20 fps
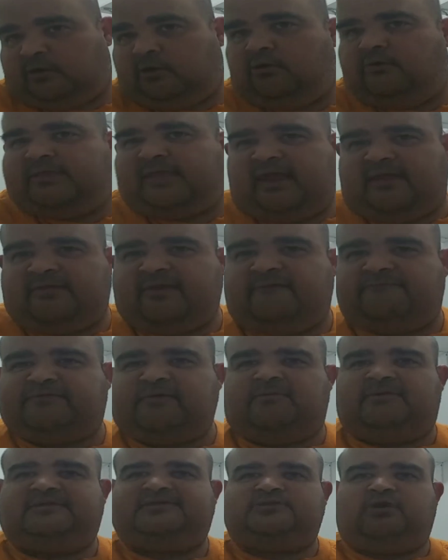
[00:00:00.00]
That
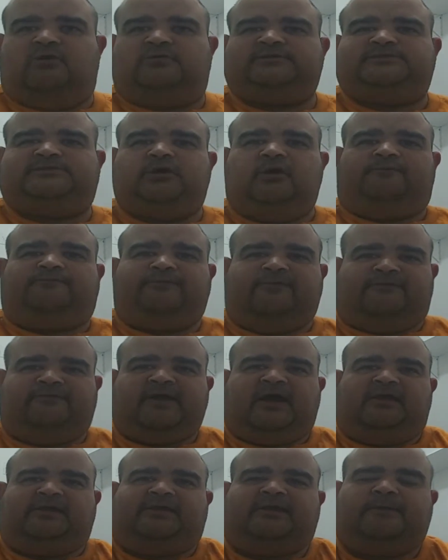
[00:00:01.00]
famous Scar song from the
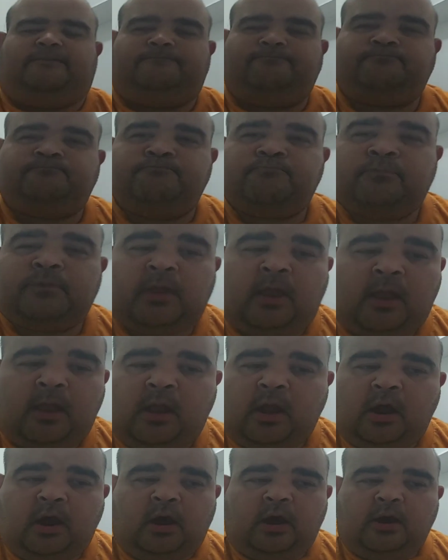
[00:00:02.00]
Lion King.
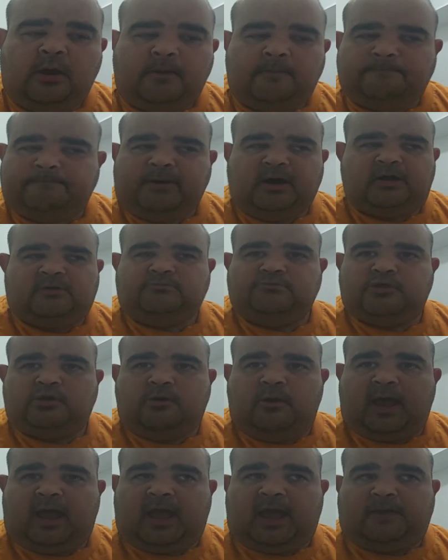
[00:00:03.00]
But you
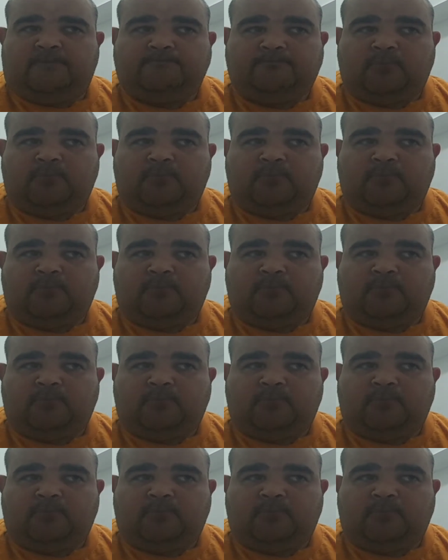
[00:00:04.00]
had